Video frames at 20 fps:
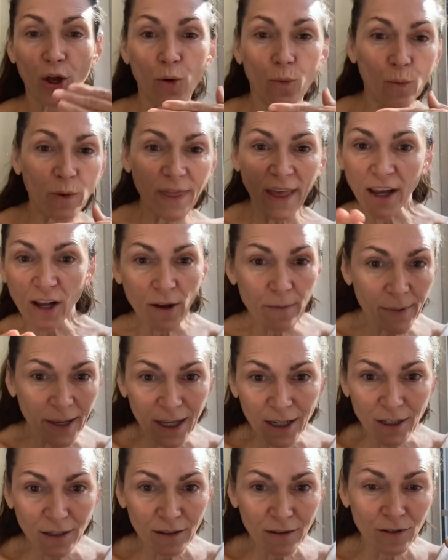When they come
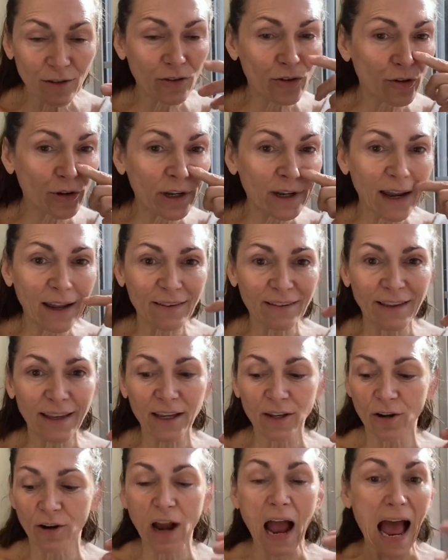in 30 days
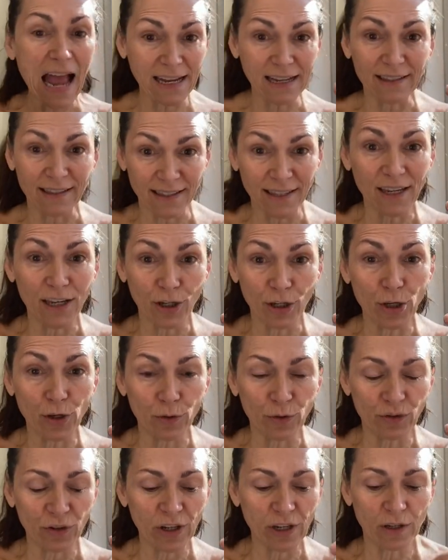later, I can see a
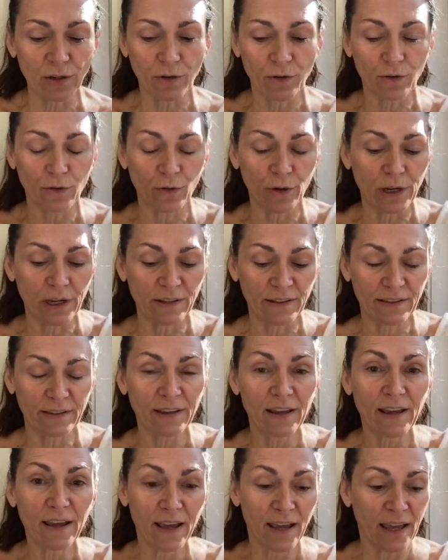huge increase
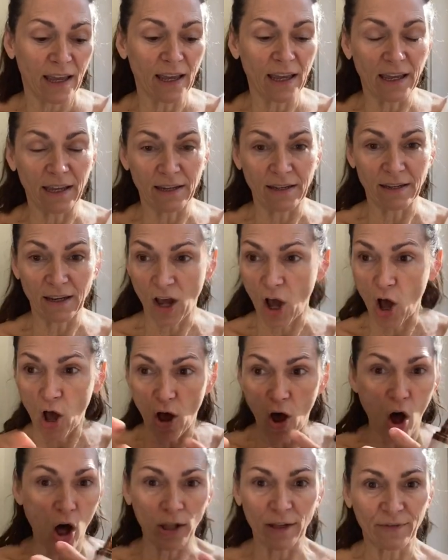in
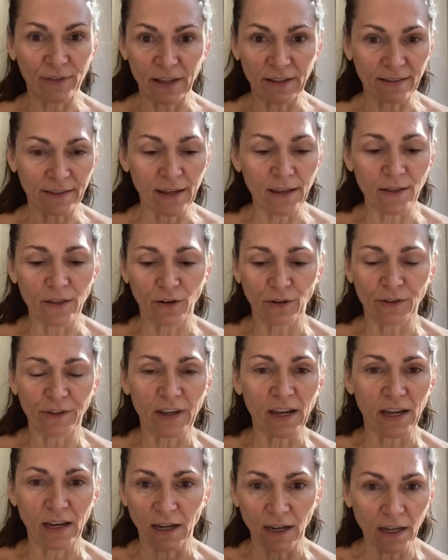all of this in their
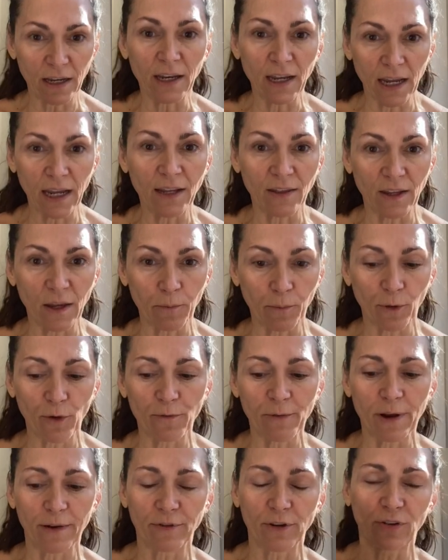skin, in, in the
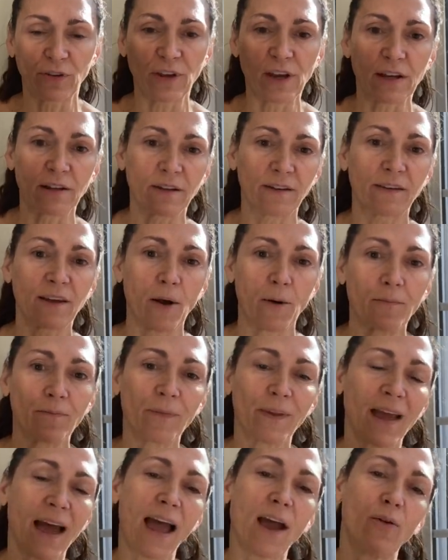improvement of their skin. So
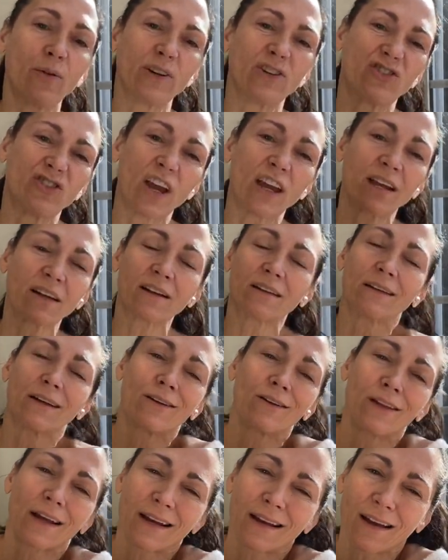I shake it a
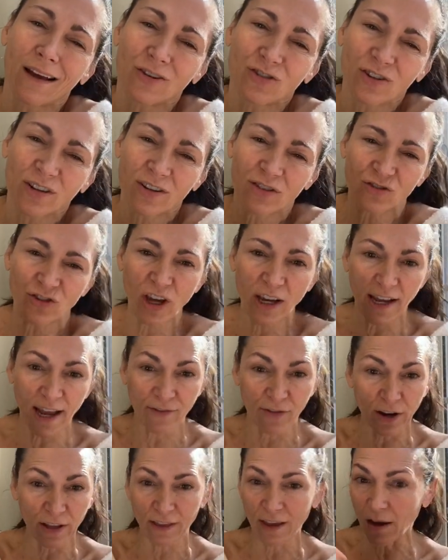little, like uh, shake
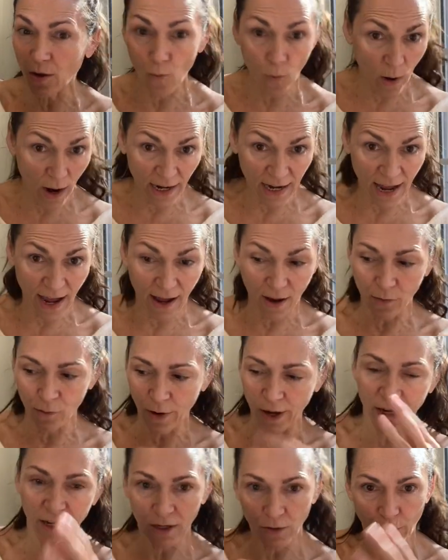everything. Why not,
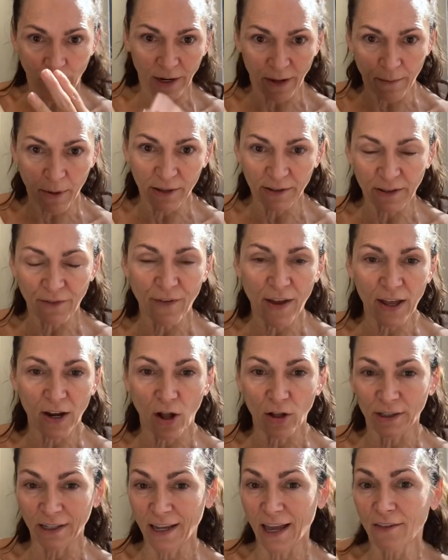right? You want to emulsify it
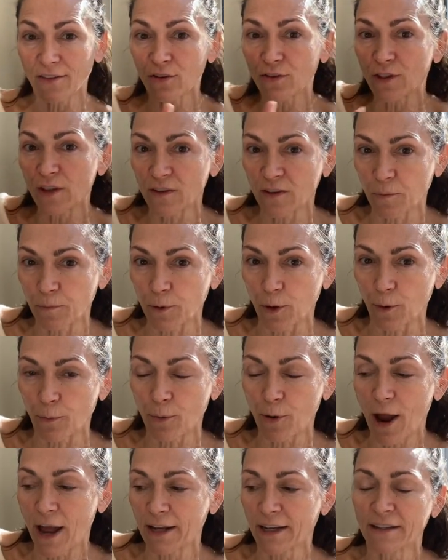all together. These are pure
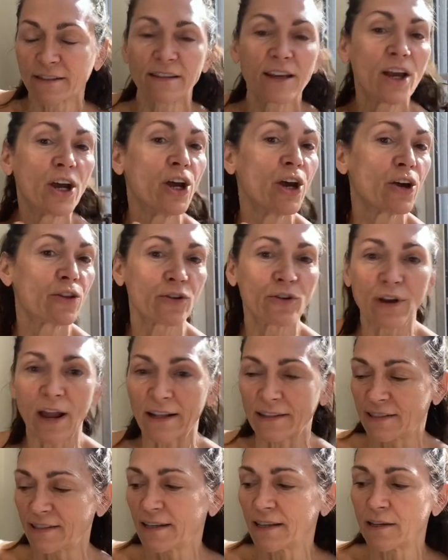products. They're
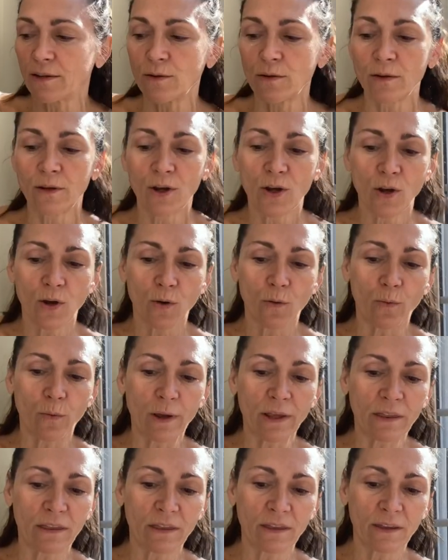not sitting
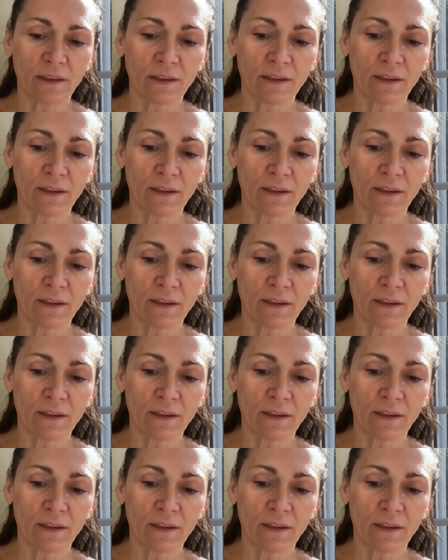with